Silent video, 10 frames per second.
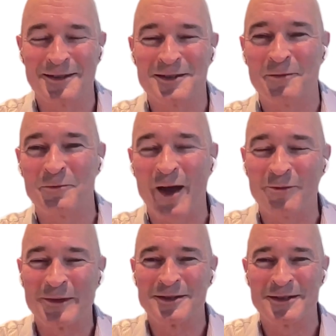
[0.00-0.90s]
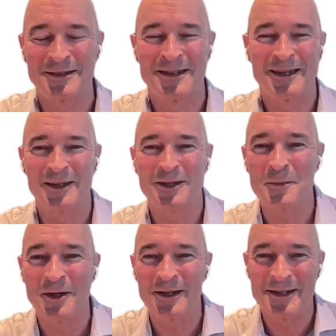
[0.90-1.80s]
some government and
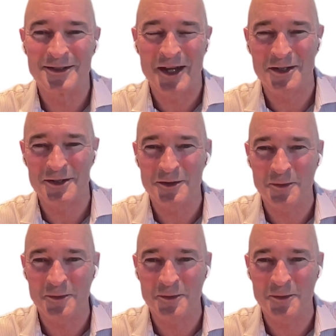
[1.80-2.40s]
community discussions,